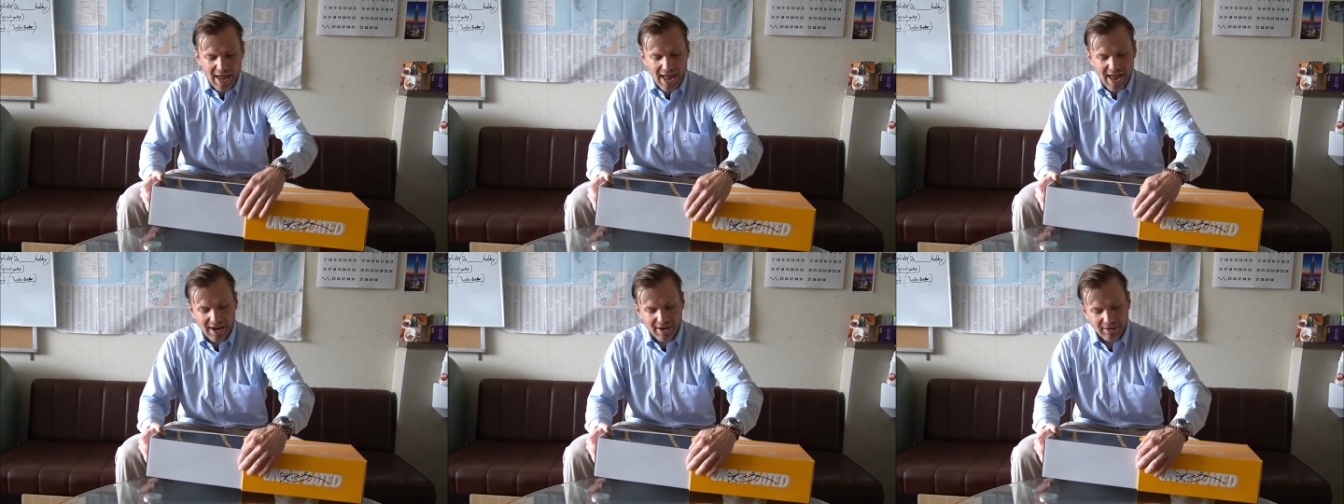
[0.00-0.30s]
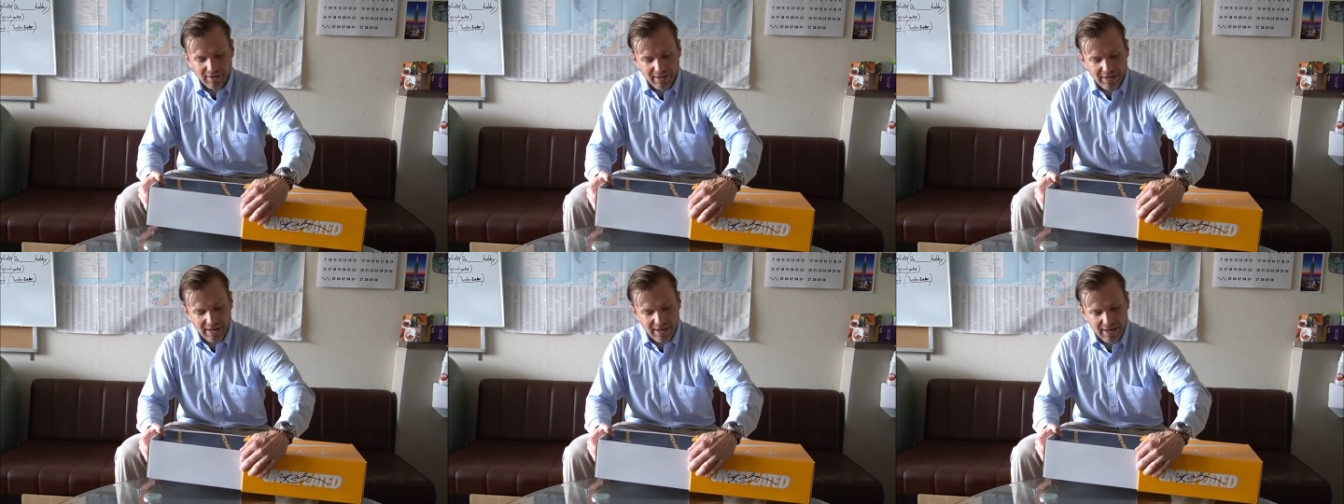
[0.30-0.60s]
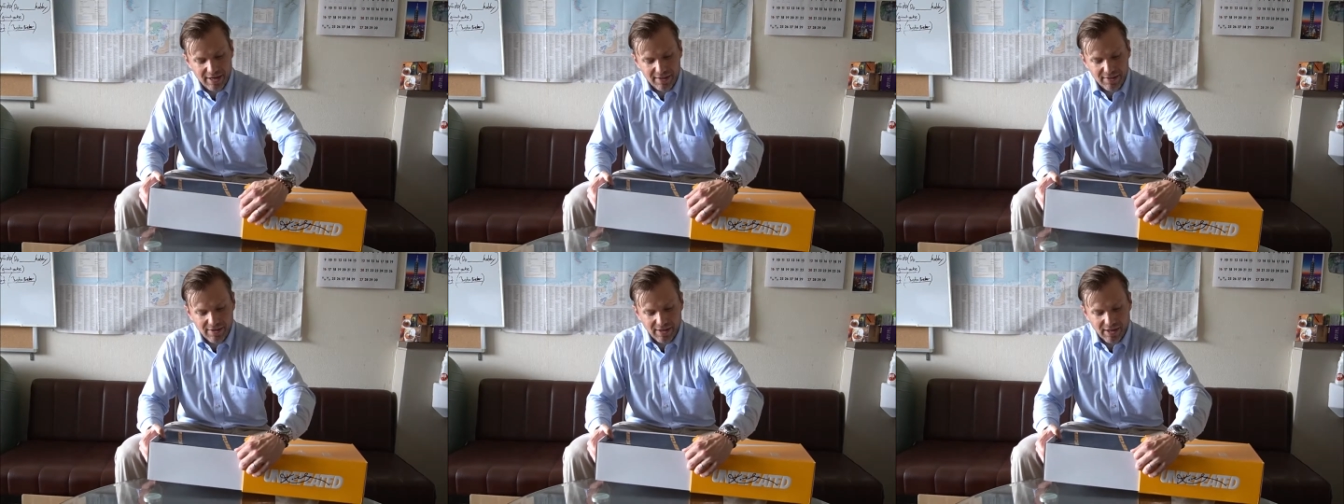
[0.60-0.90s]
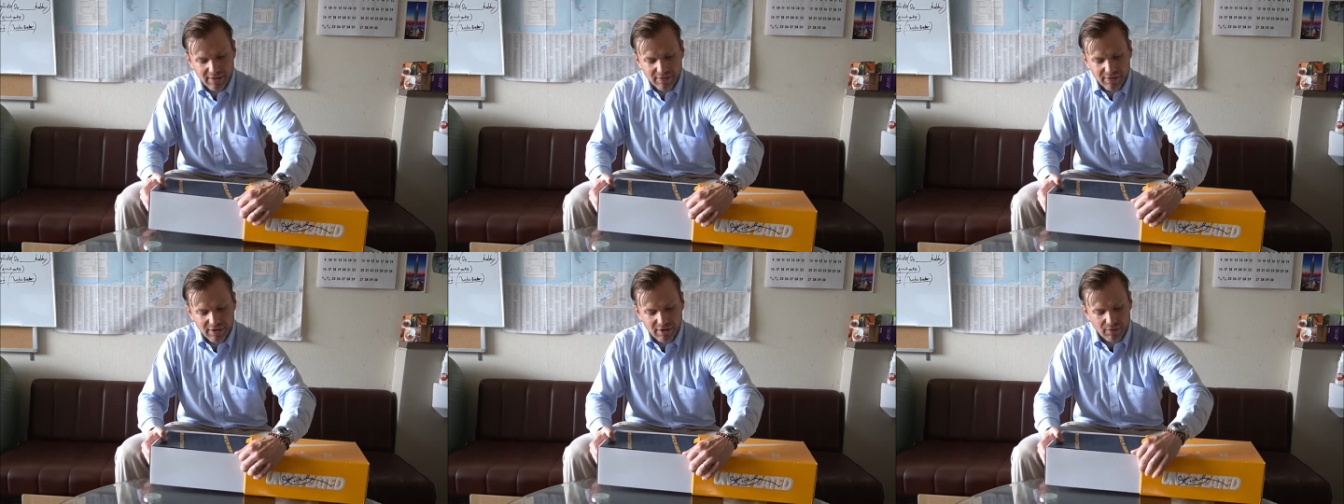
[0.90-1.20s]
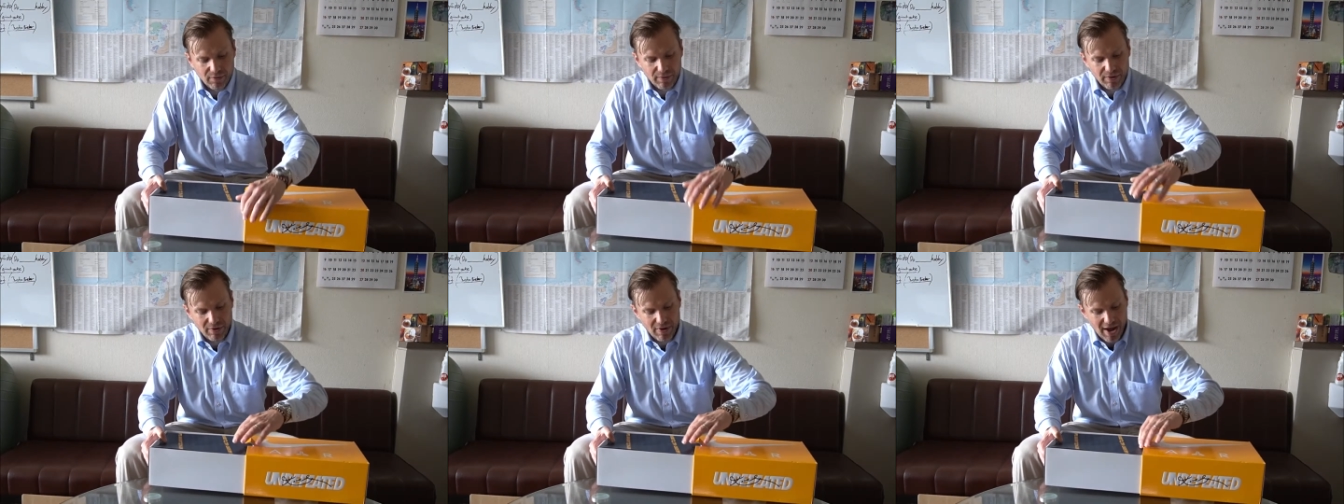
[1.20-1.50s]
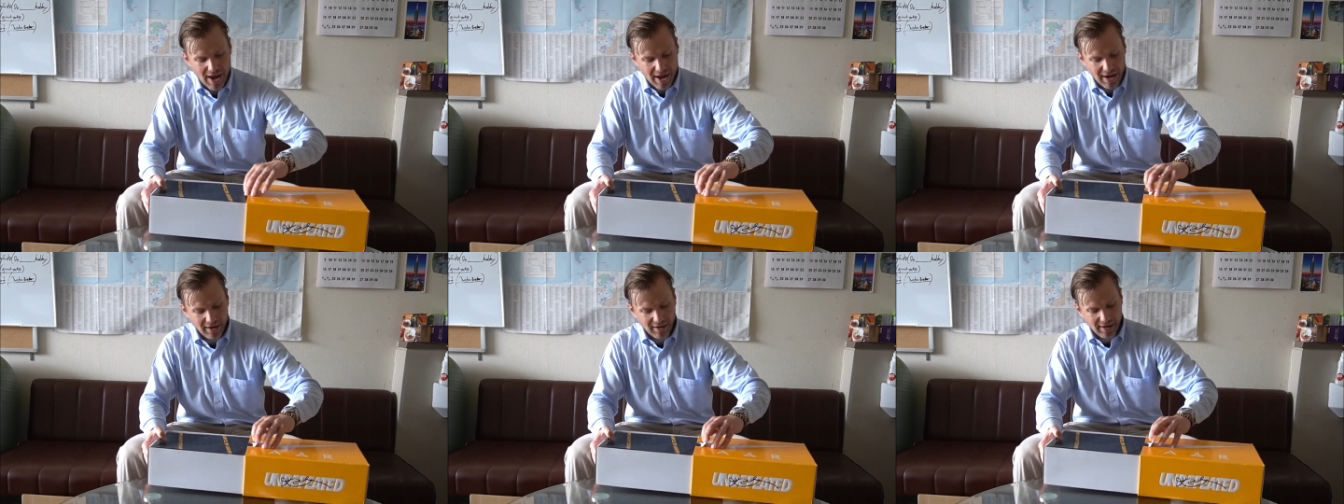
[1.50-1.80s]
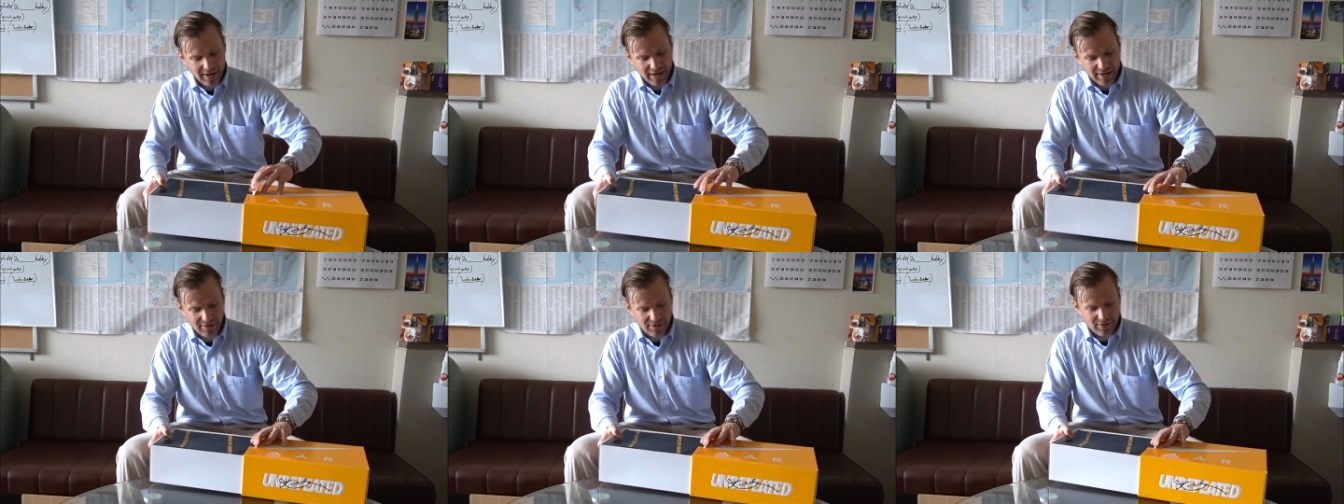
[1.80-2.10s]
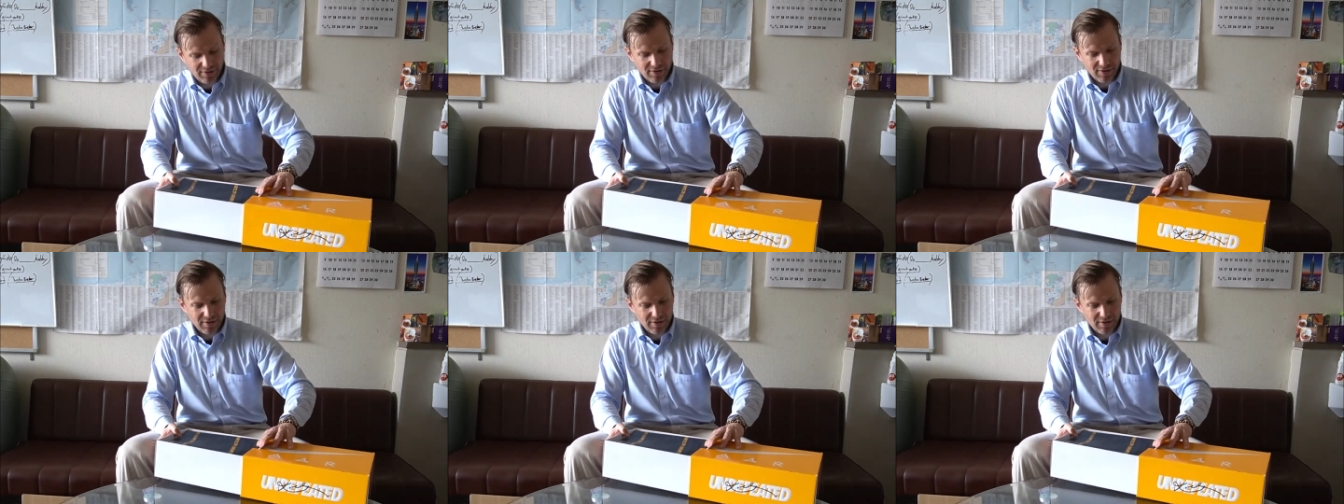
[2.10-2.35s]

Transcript: accolades and the career highlights,